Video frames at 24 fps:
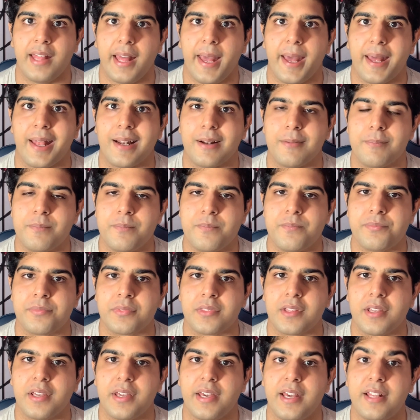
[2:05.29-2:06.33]
that.
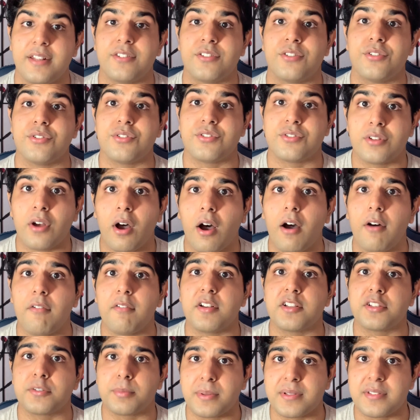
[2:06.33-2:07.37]
It's to
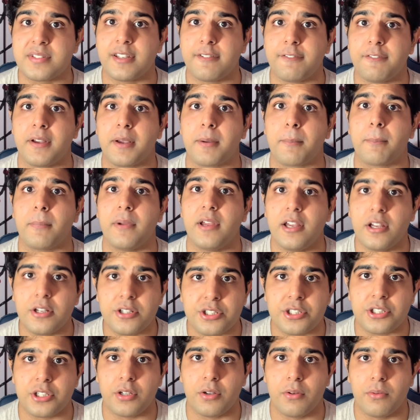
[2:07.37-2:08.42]
solve a specific
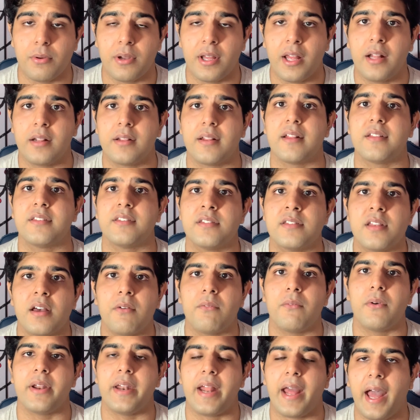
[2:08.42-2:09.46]
issue that
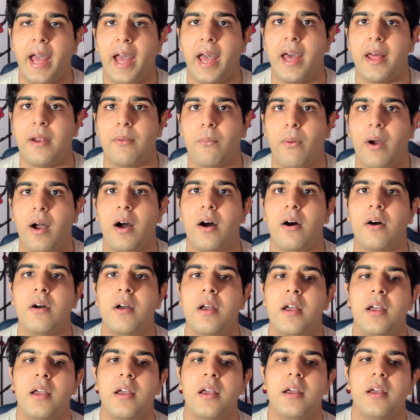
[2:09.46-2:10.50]
someone had
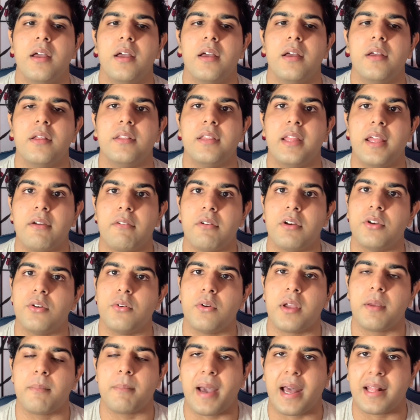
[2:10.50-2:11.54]
while they were
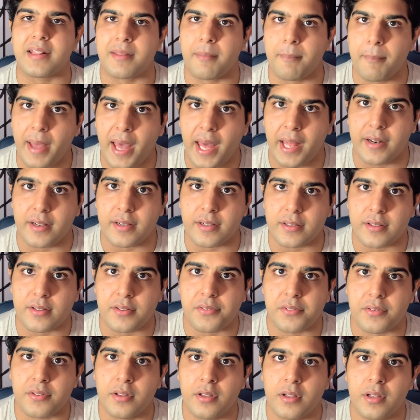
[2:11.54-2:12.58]
doing
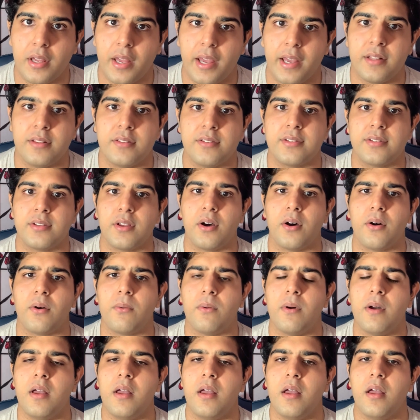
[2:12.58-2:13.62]
mathematics. And
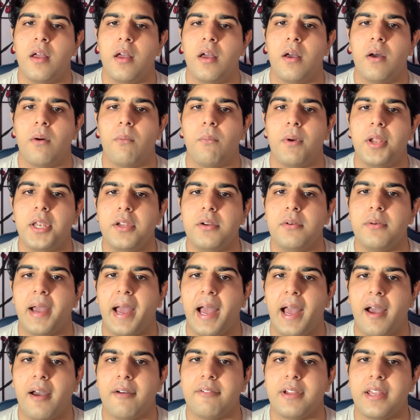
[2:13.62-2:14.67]
so when you
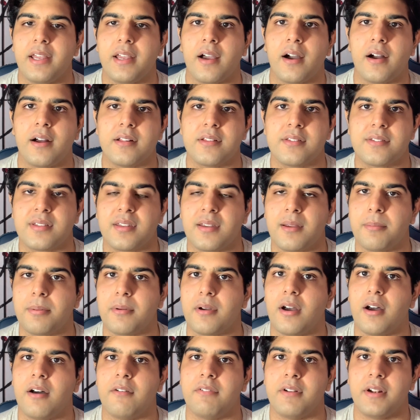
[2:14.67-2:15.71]
have a
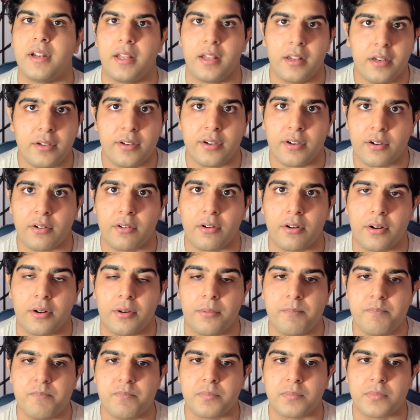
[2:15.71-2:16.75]
concept of an
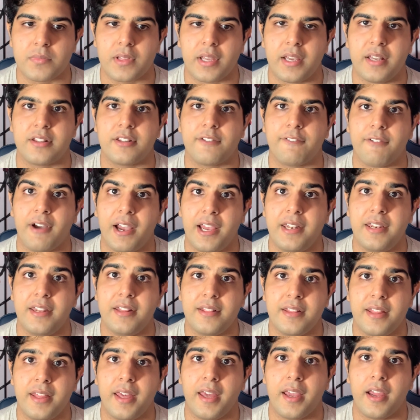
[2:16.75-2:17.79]
integral, it's
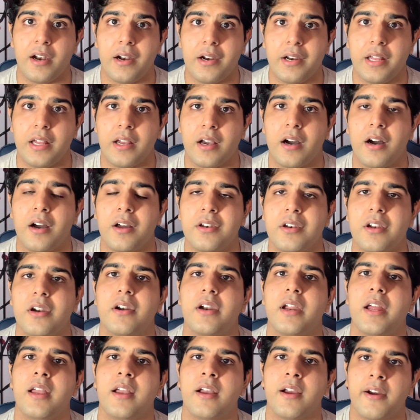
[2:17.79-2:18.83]
finding the area
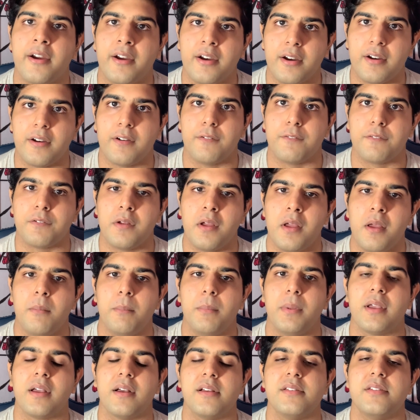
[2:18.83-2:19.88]
under a curve
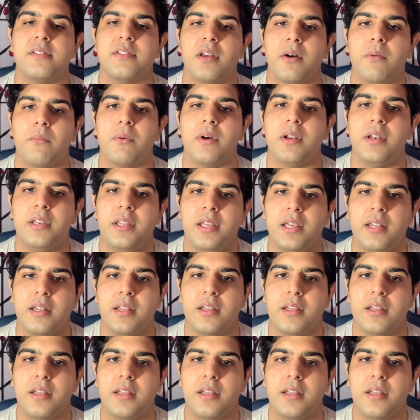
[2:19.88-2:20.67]
because someone